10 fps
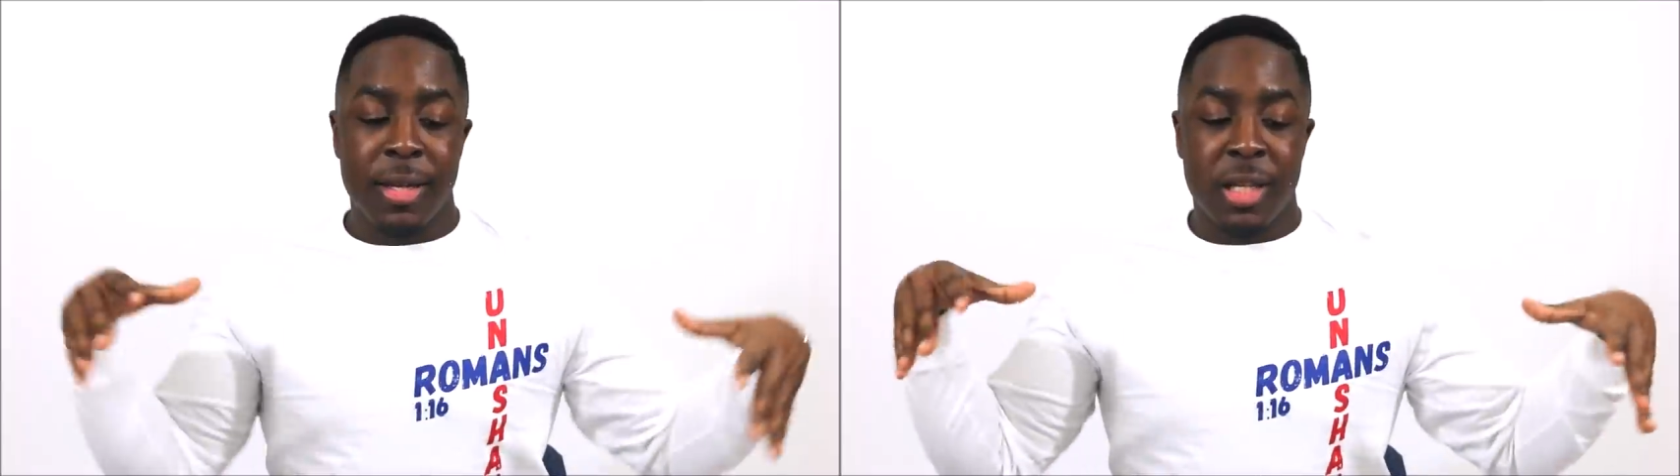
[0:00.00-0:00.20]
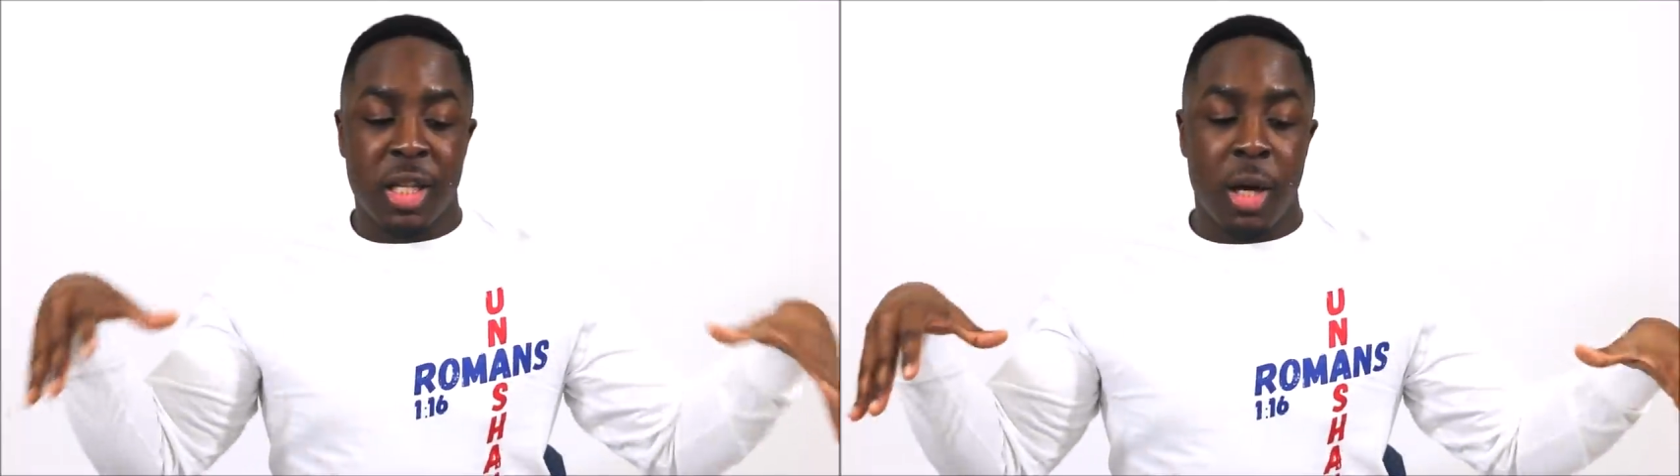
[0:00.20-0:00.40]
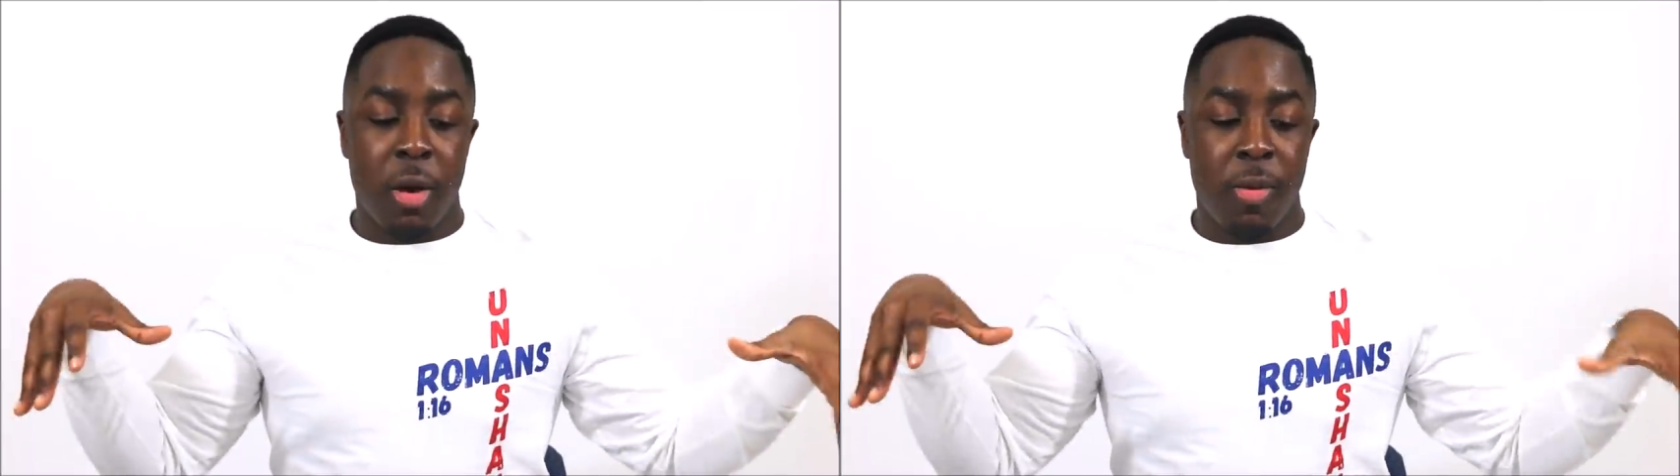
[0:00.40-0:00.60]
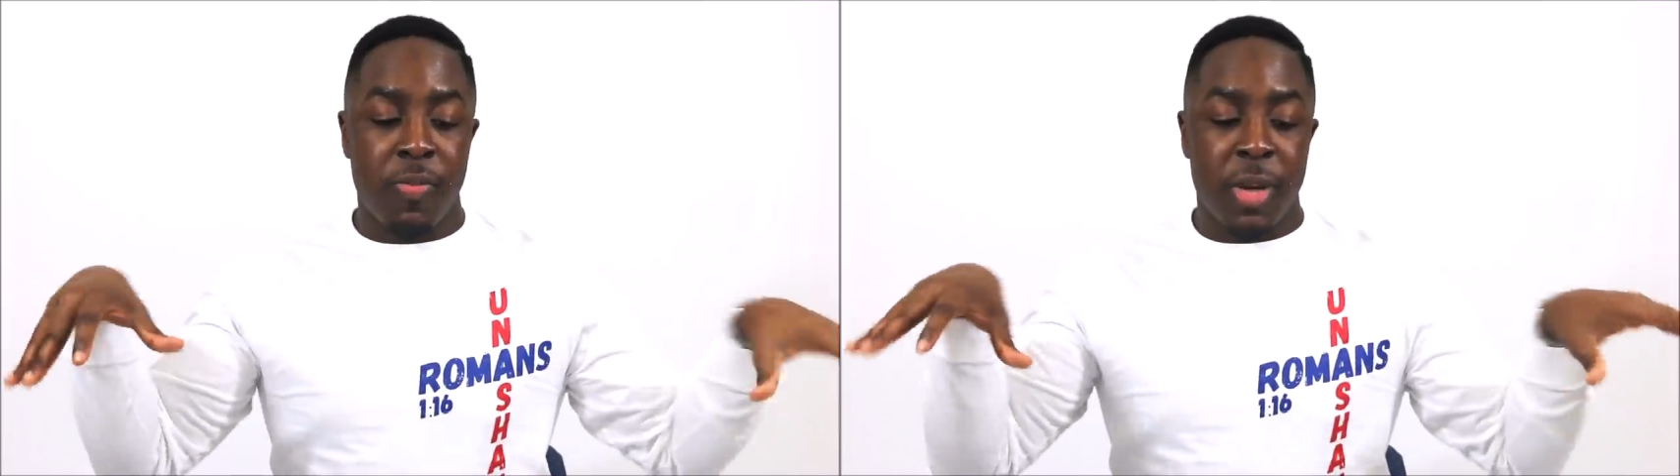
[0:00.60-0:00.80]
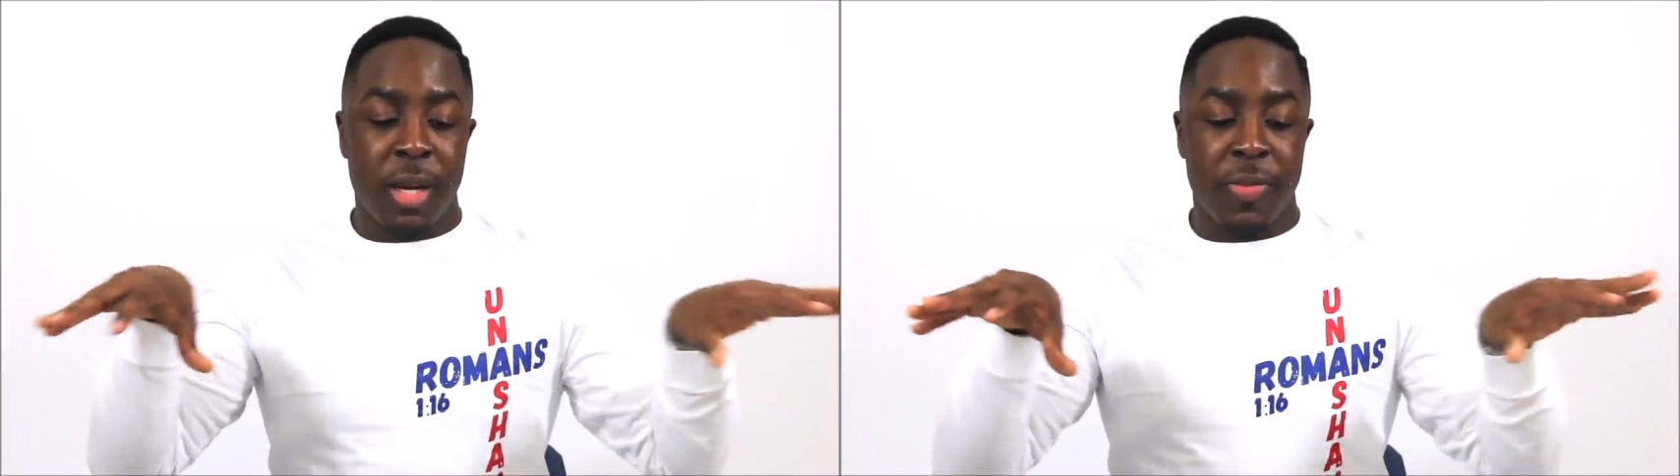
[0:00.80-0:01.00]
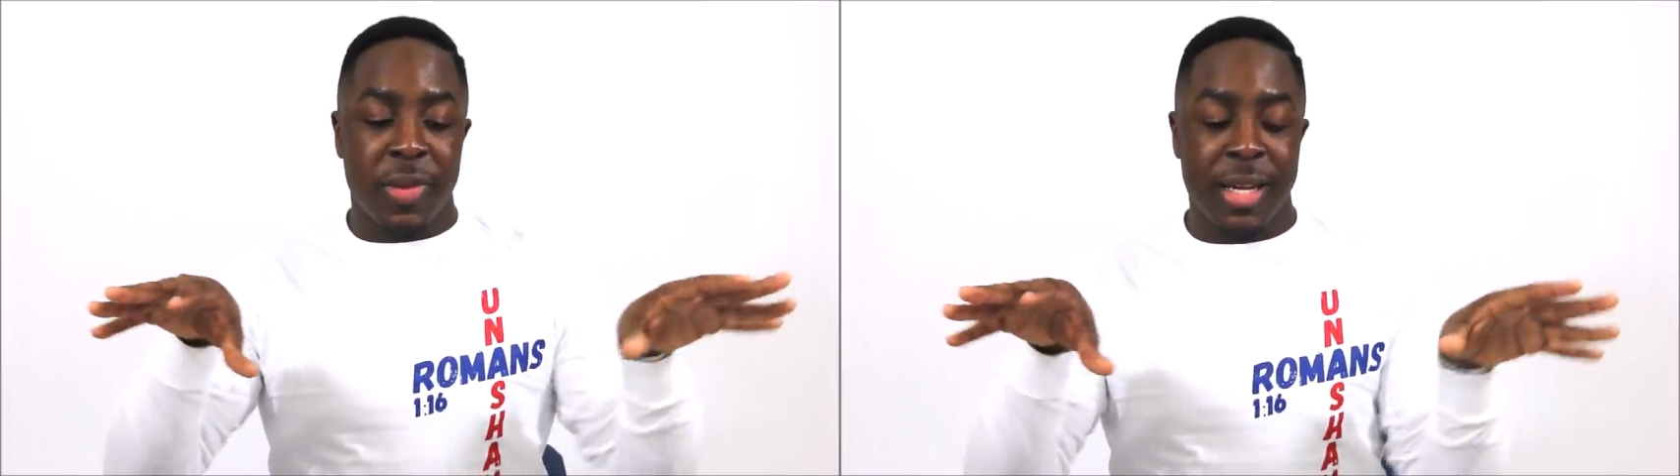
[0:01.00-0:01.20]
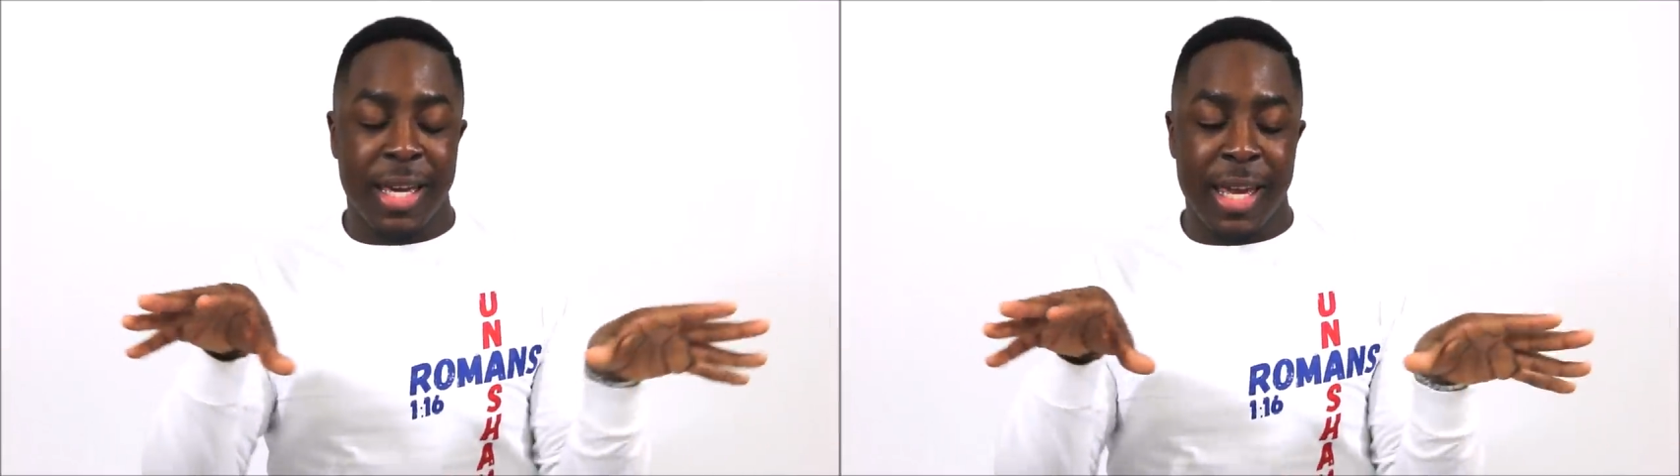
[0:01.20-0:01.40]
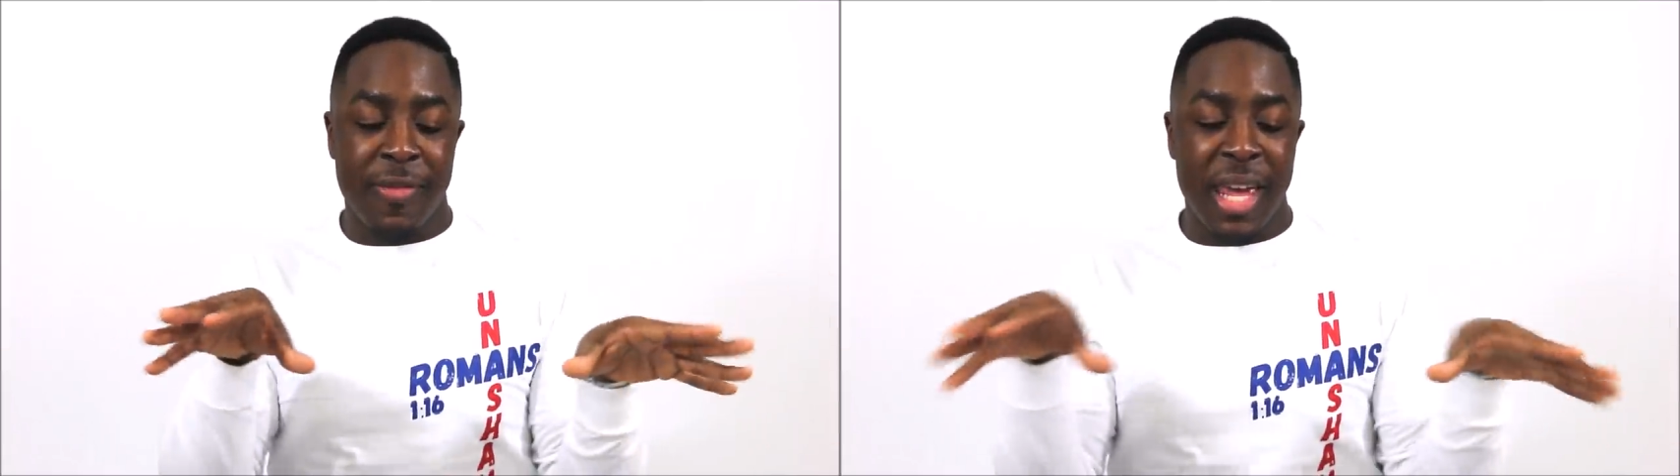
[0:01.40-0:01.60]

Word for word: So if